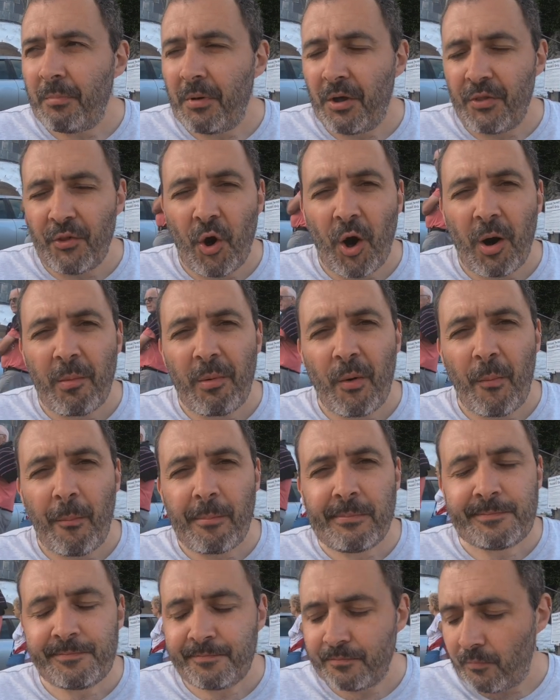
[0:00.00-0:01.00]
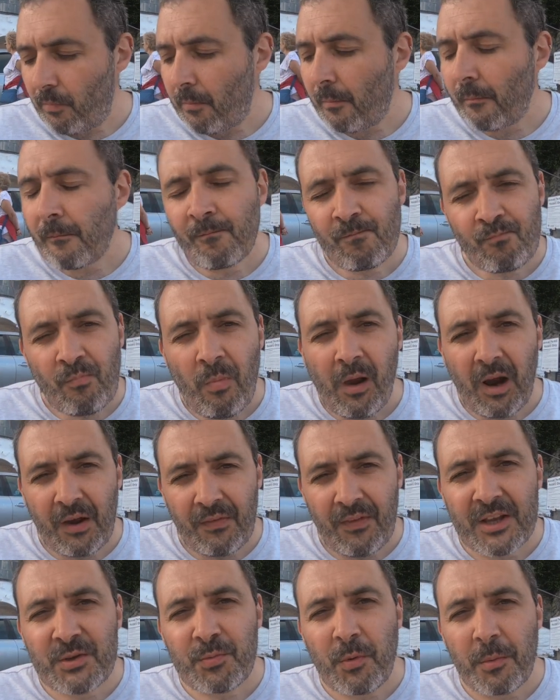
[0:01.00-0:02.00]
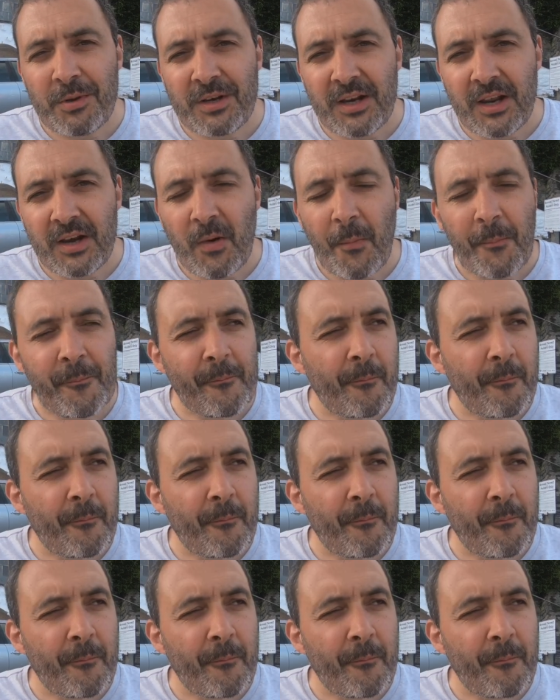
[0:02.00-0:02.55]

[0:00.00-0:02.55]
on the harbour. Mm. And that's what we did.